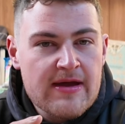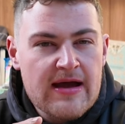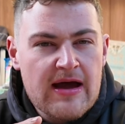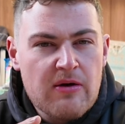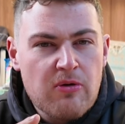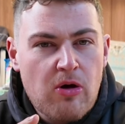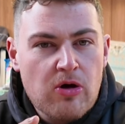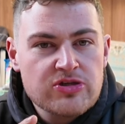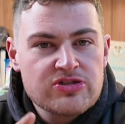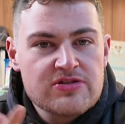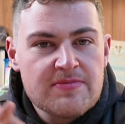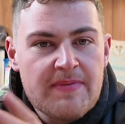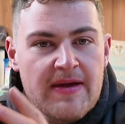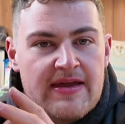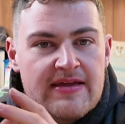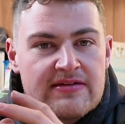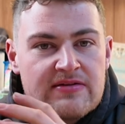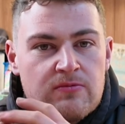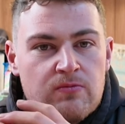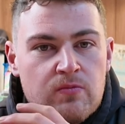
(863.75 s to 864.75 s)
I was
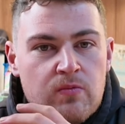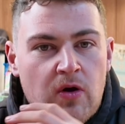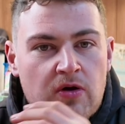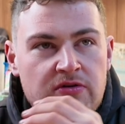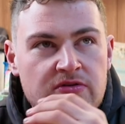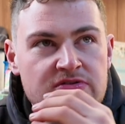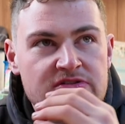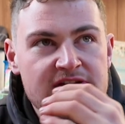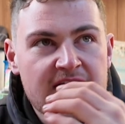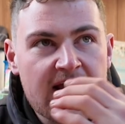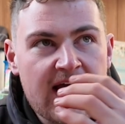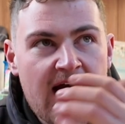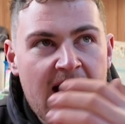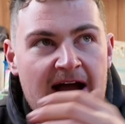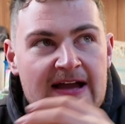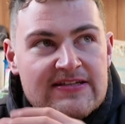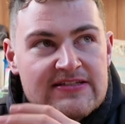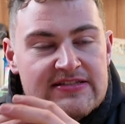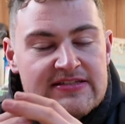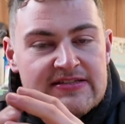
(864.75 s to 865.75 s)
debating wanting to
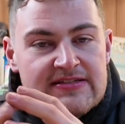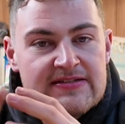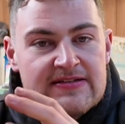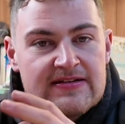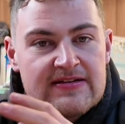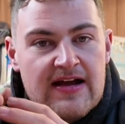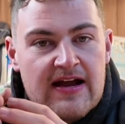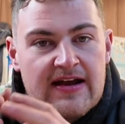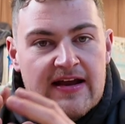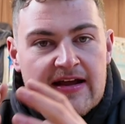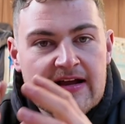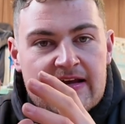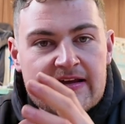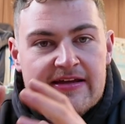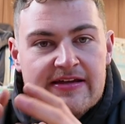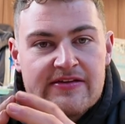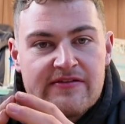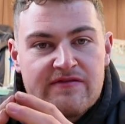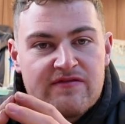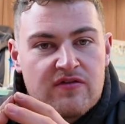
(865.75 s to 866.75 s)
cast and then
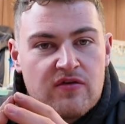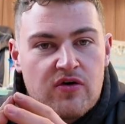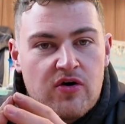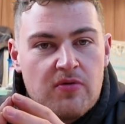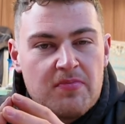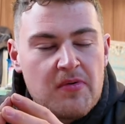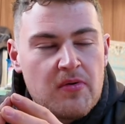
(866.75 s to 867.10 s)
clear the floor,